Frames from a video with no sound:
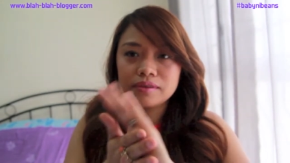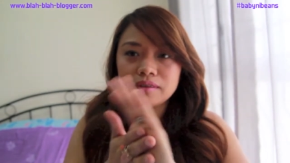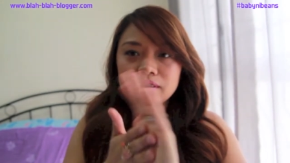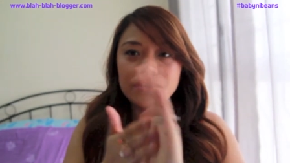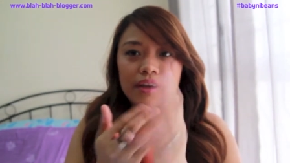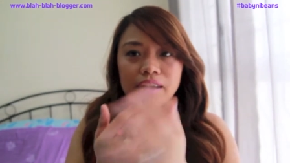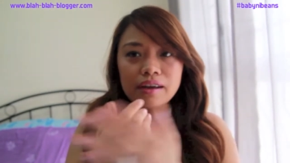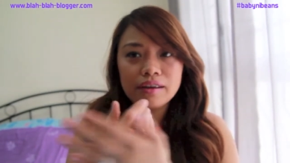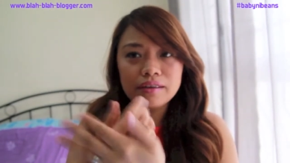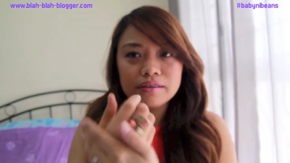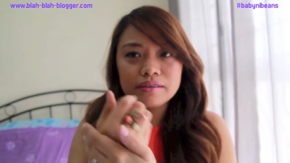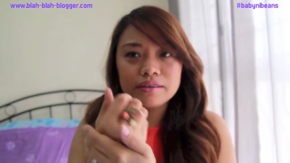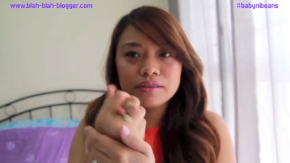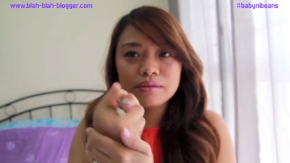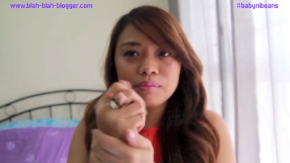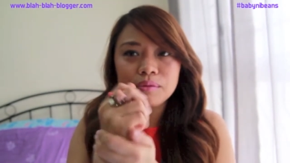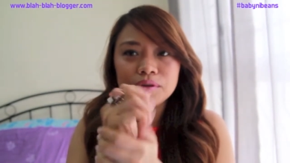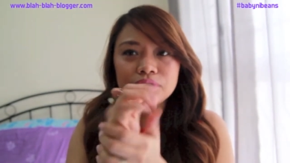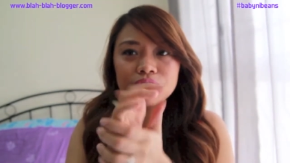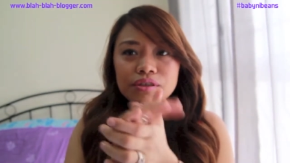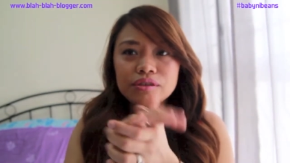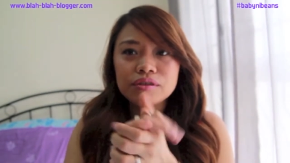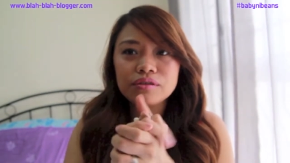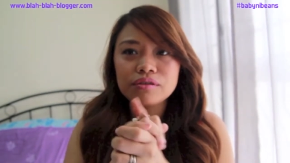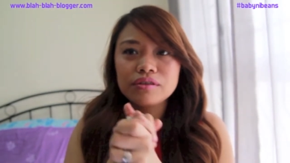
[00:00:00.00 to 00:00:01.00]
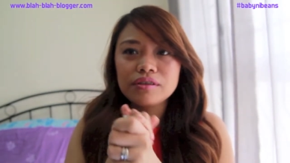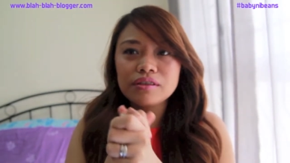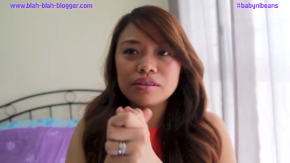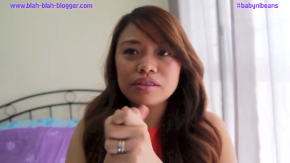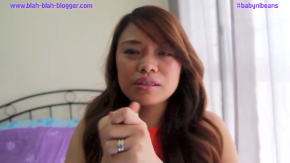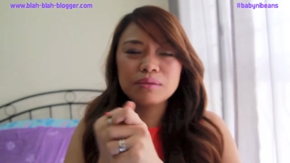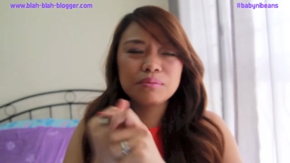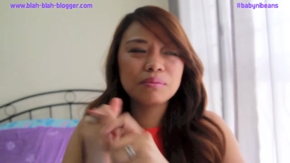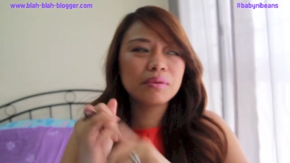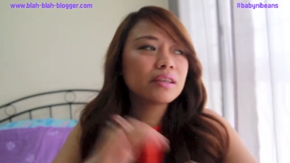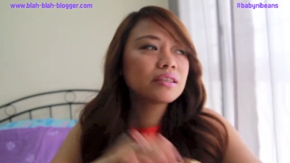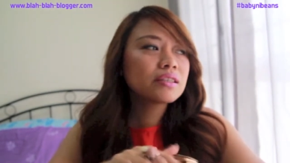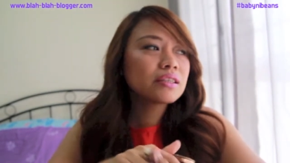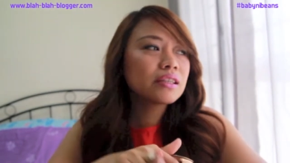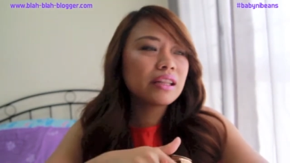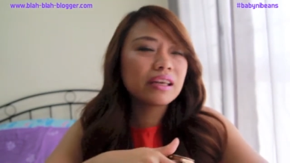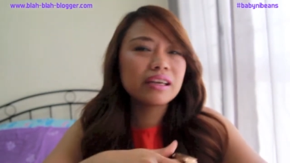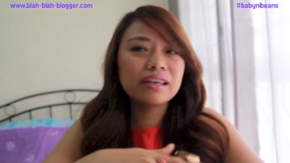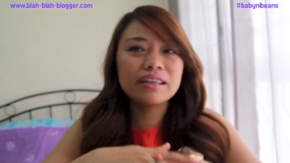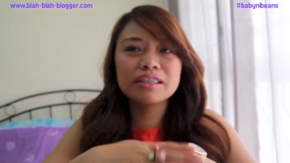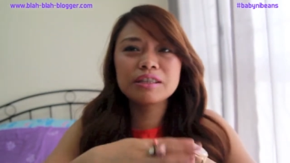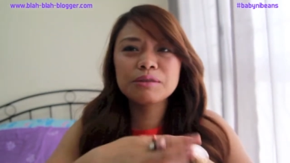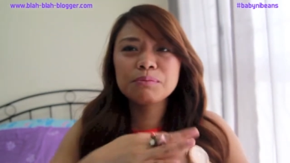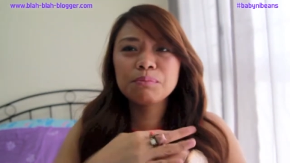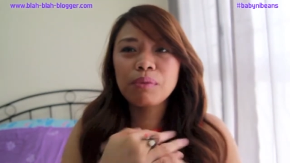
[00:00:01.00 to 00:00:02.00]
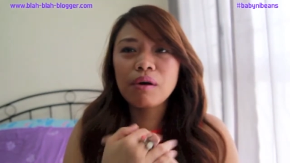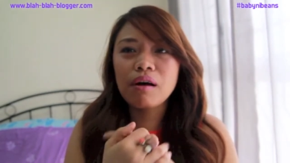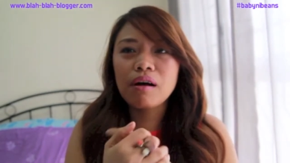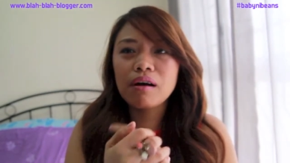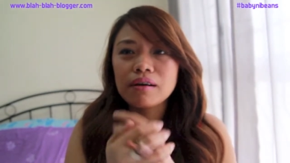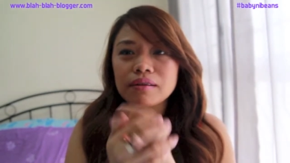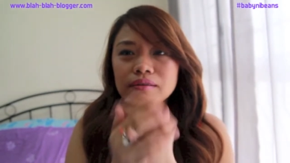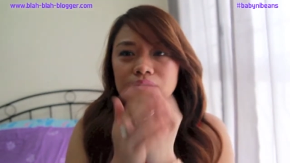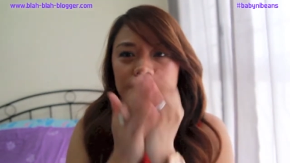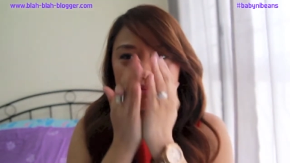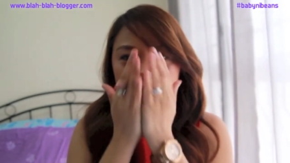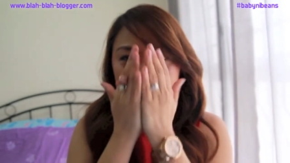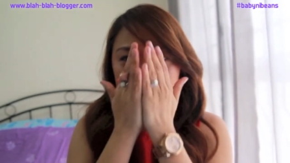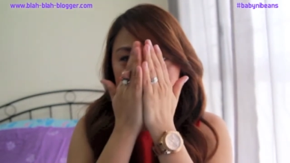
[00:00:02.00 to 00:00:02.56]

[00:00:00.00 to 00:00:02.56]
Yeah, it smells good. It smells like a spa